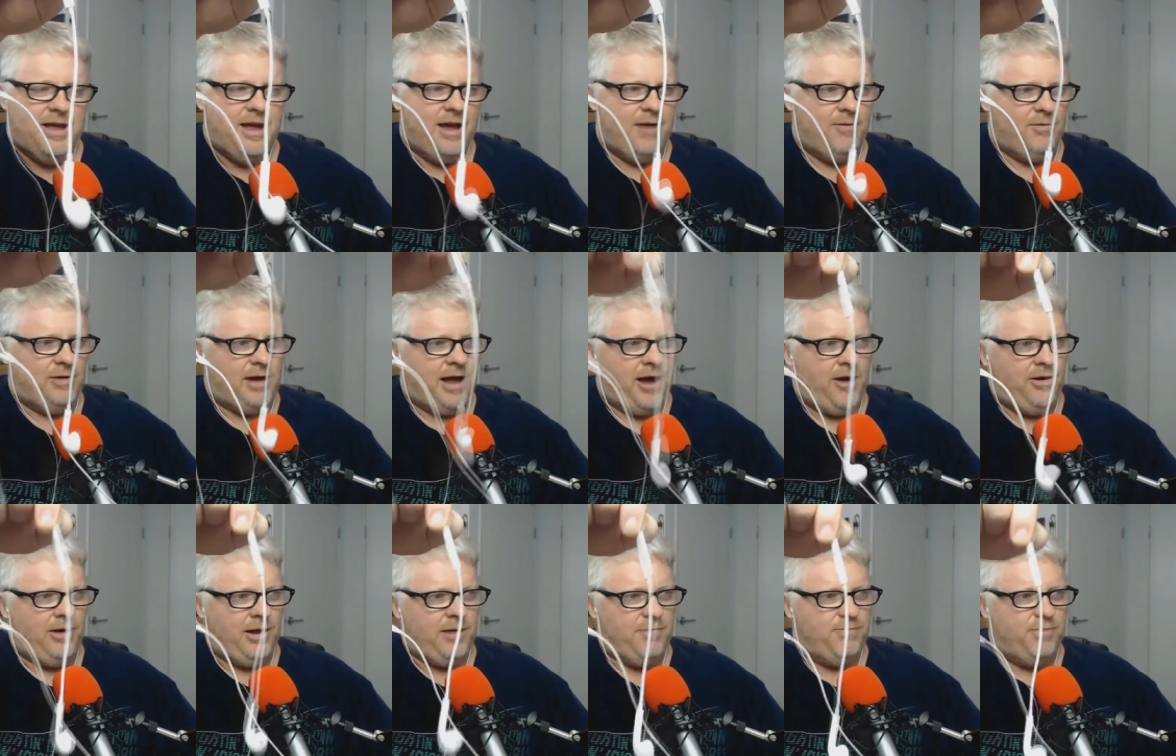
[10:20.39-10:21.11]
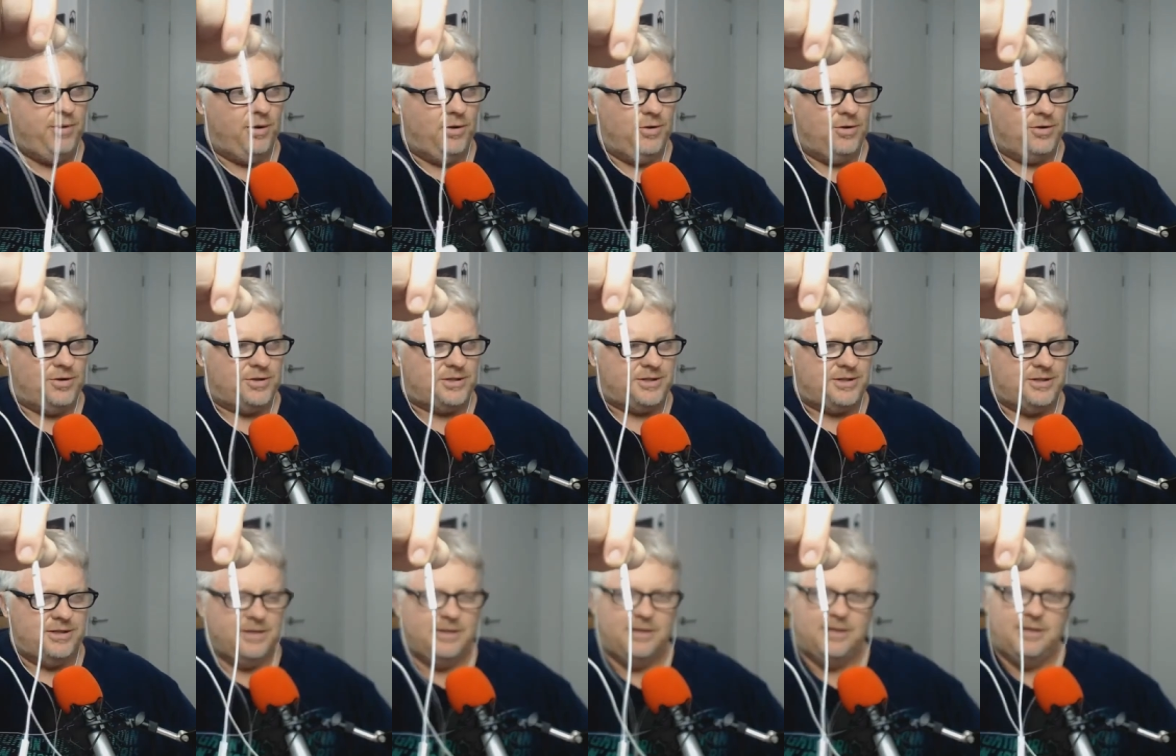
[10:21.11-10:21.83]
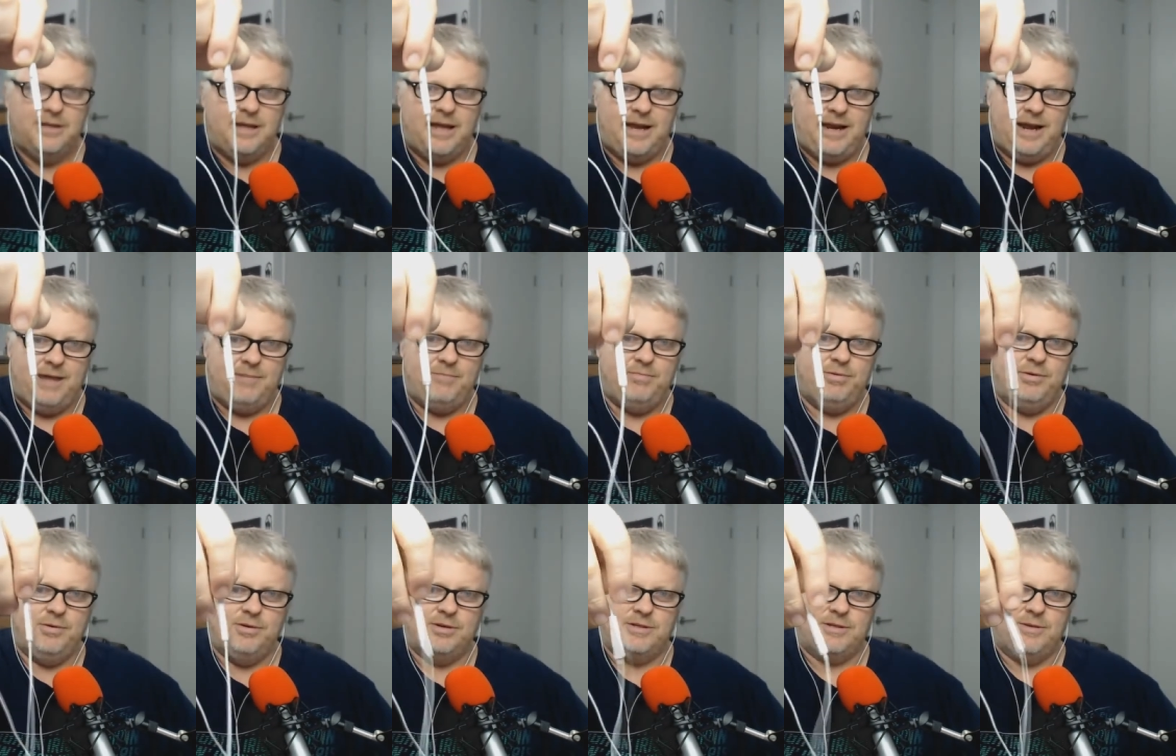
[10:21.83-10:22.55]
and it will only pause and
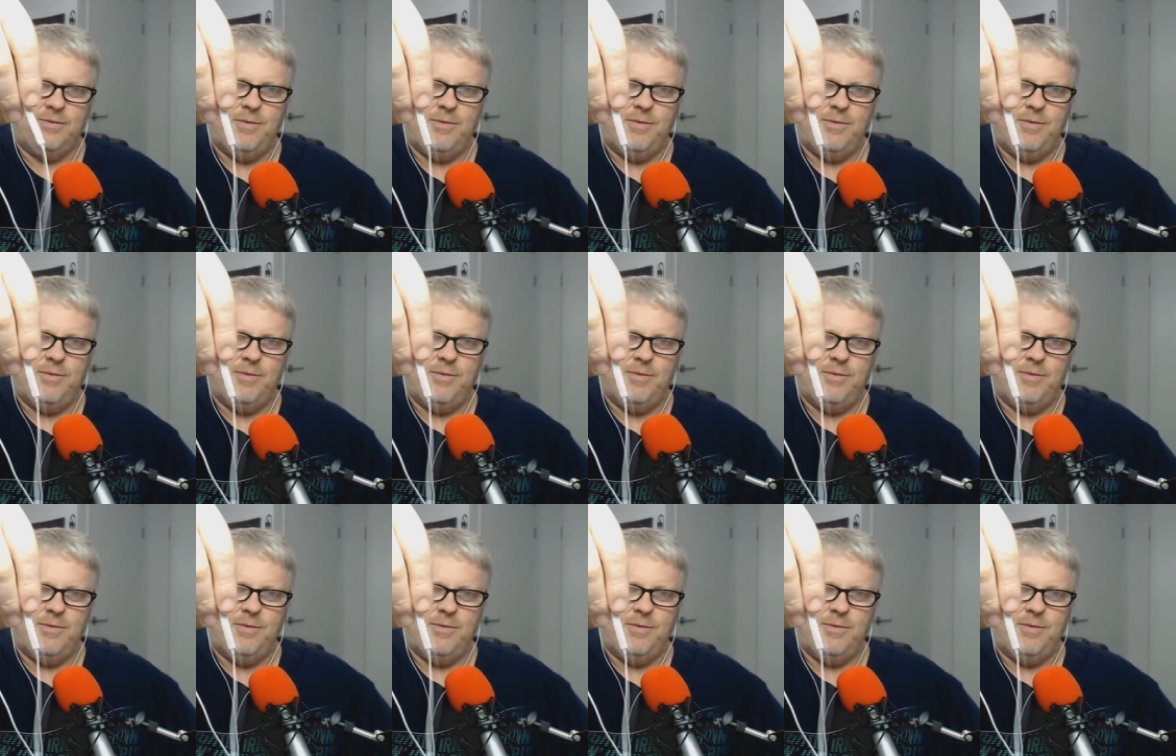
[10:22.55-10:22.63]
unpause.